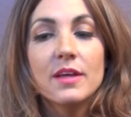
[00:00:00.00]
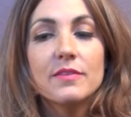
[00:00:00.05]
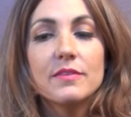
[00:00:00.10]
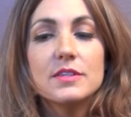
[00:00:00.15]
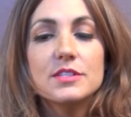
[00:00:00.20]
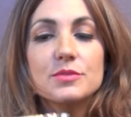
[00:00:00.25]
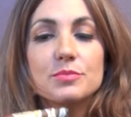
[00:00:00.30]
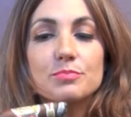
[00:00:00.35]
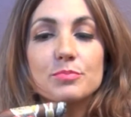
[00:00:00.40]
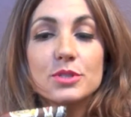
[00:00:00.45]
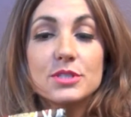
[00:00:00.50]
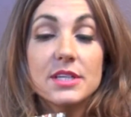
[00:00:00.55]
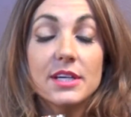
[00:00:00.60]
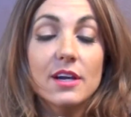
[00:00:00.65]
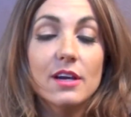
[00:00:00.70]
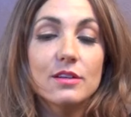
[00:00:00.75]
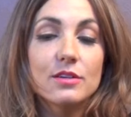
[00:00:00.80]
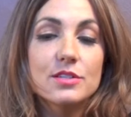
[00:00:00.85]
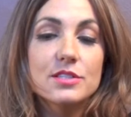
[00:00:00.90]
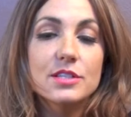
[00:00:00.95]
This
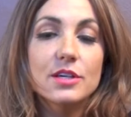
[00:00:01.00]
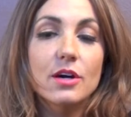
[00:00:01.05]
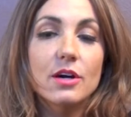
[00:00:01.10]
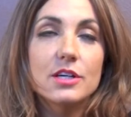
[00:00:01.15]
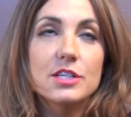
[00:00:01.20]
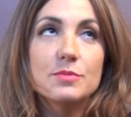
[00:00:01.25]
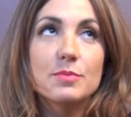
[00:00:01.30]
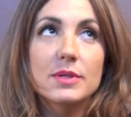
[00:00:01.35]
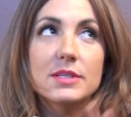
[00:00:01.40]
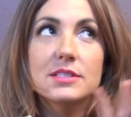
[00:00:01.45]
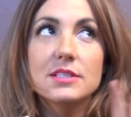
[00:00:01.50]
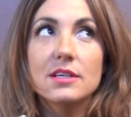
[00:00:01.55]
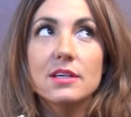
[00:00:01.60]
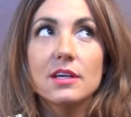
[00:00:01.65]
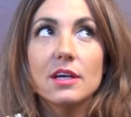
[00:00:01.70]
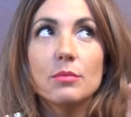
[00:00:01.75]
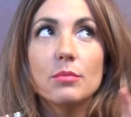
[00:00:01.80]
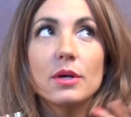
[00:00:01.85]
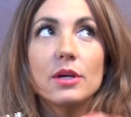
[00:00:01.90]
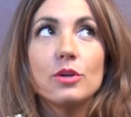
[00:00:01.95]
particular cigar has been
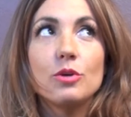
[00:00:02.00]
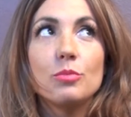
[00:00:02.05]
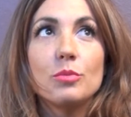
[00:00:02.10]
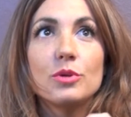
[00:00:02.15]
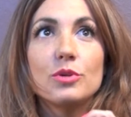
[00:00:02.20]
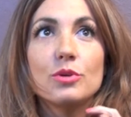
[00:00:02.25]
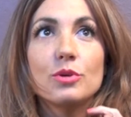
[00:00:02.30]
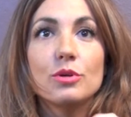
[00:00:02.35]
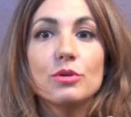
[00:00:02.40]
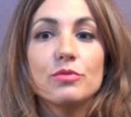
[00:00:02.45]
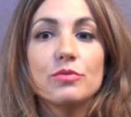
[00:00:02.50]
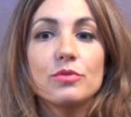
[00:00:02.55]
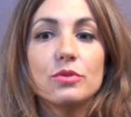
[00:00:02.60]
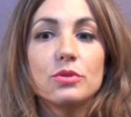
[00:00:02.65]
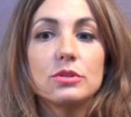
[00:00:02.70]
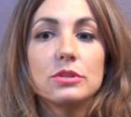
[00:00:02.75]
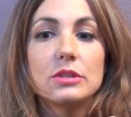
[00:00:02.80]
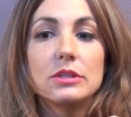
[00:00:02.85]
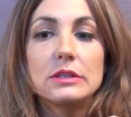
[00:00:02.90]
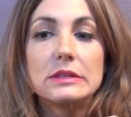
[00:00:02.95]
sitting in my humidor
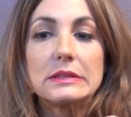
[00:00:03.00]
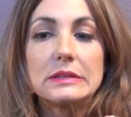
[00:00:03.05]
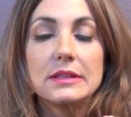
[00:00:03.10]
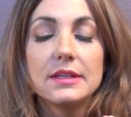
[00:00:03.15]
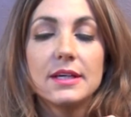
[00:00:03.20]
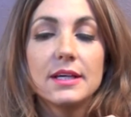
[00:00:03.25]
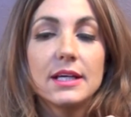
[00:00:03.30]
for,